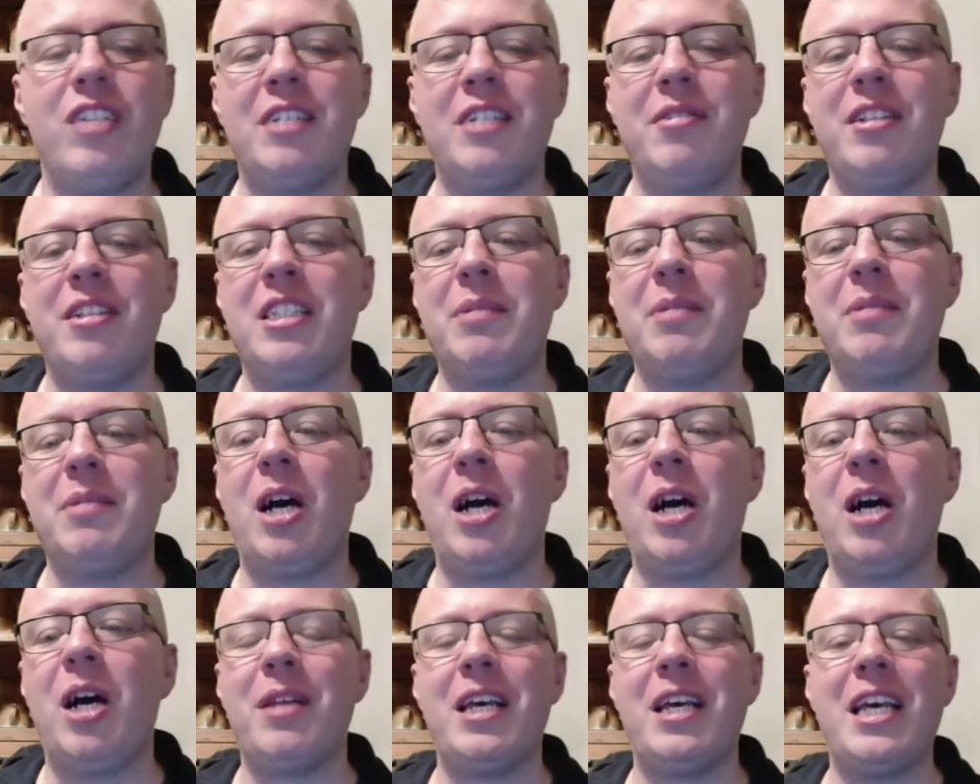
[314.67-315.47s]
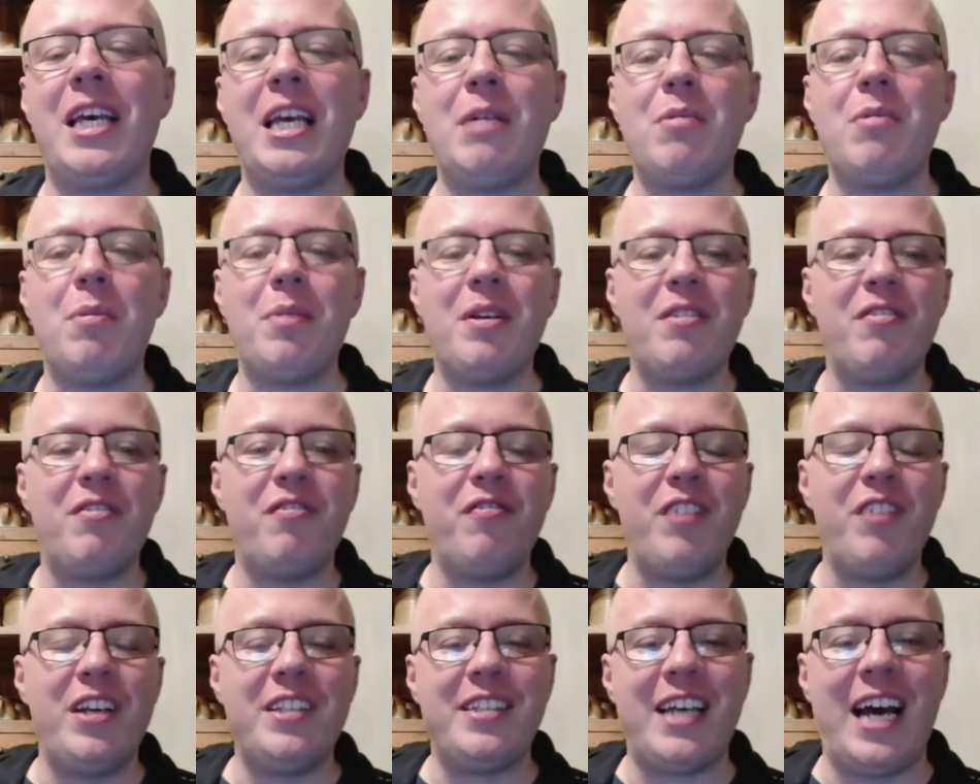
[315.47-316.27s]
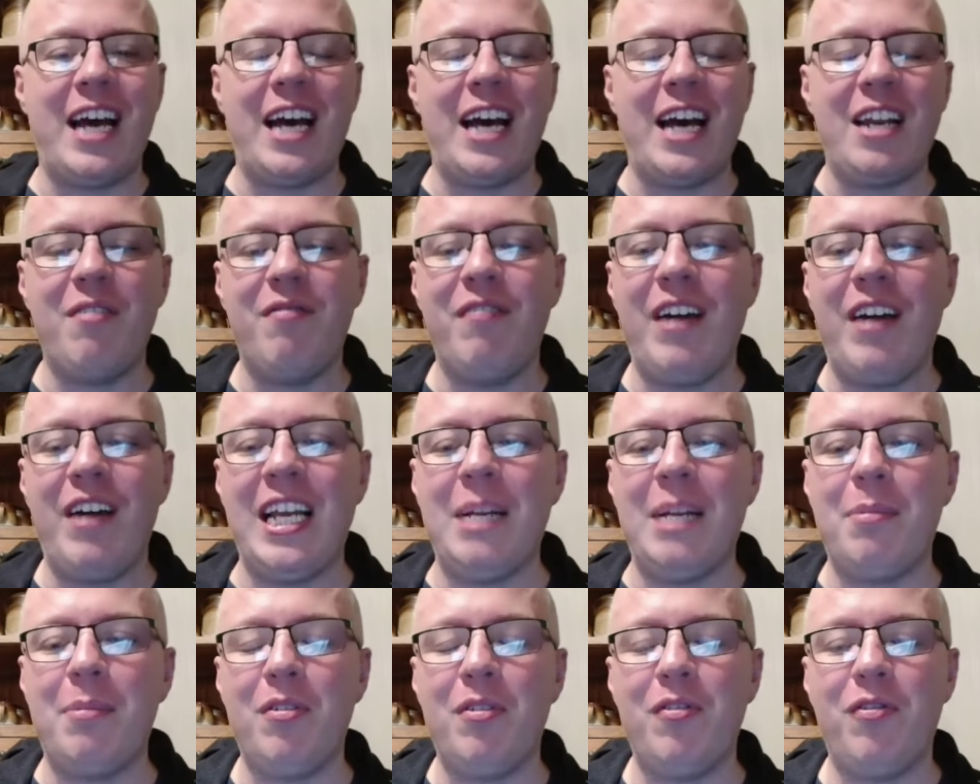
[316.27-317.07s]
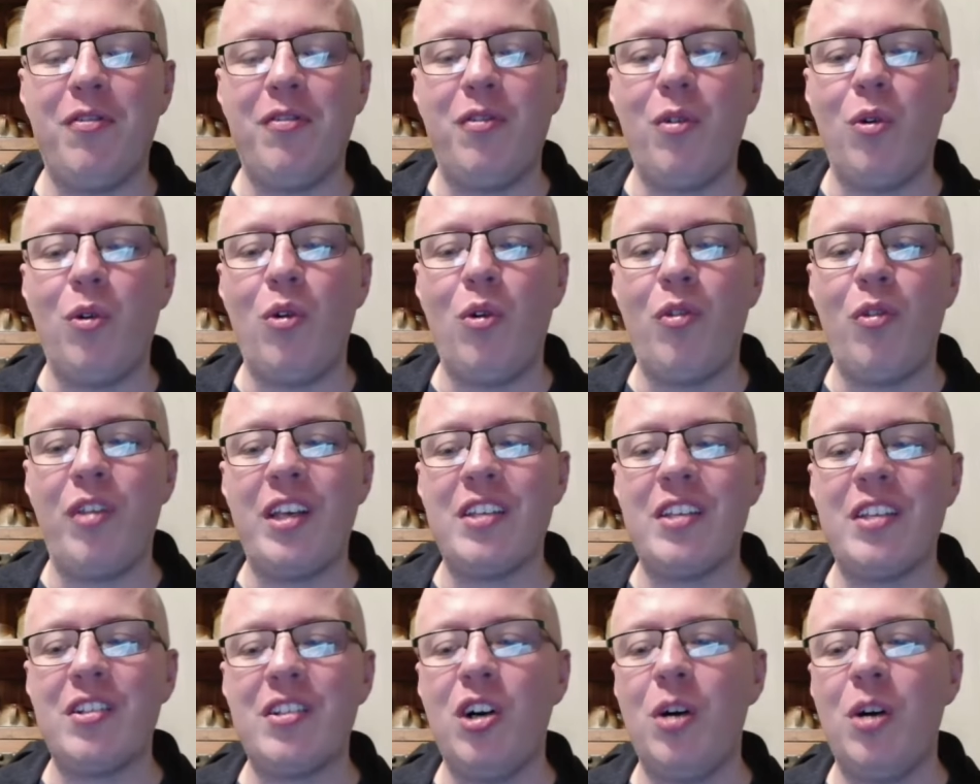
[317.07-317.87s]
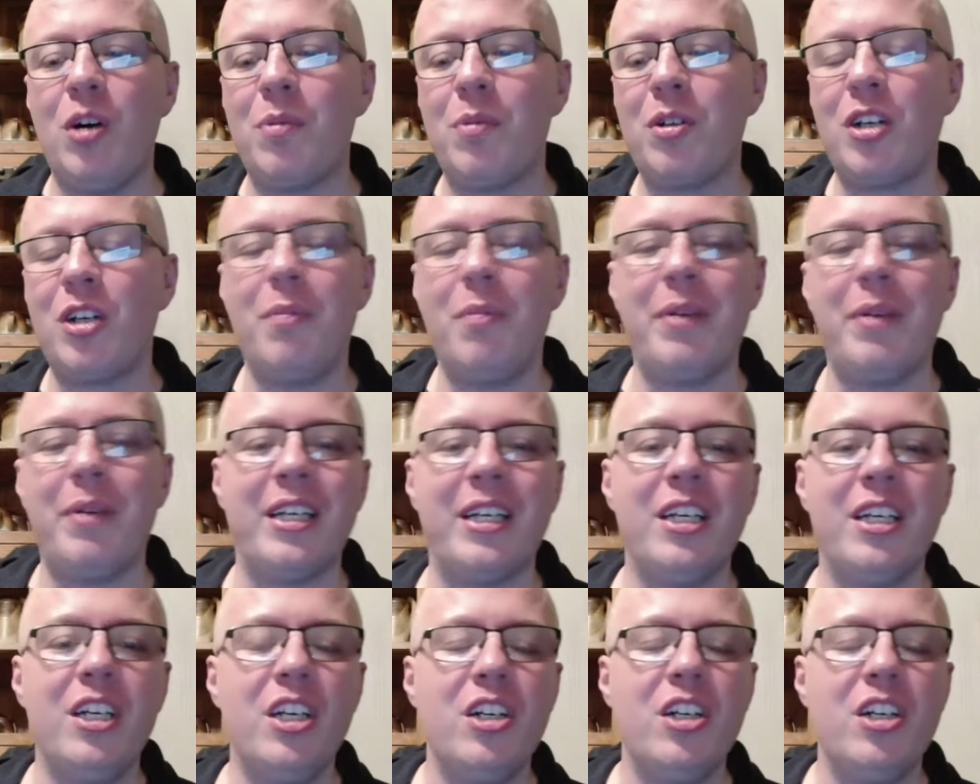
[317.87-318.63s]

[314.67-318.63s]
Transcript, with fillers: So it's to be hoped that he will be fit and available for these upcoming